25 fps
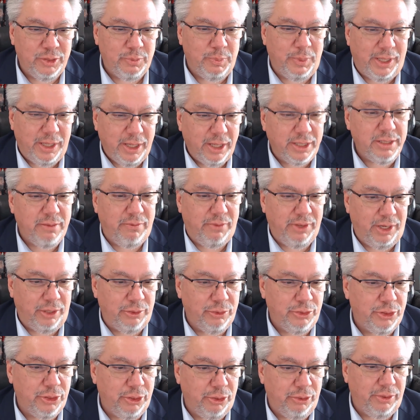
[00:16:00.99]
is because of the
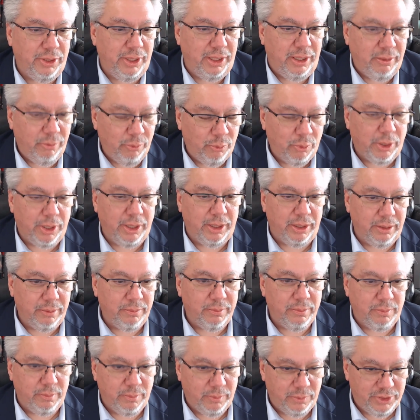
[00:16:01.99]
uncertainty, we're
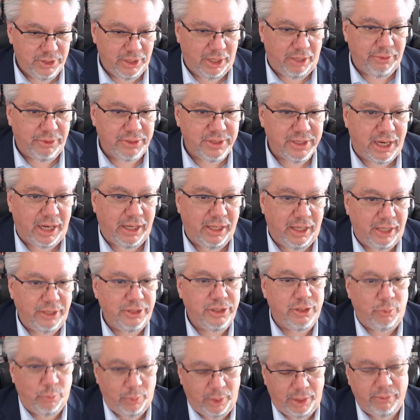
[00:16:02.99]
going to sit on the
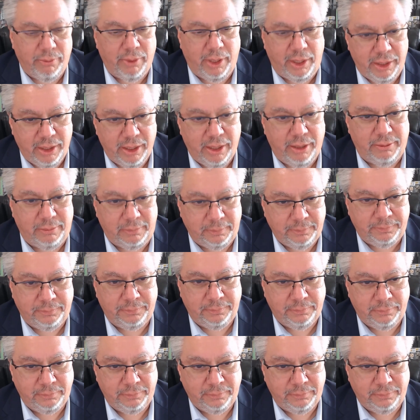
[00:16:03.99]
sidelines and wait right now.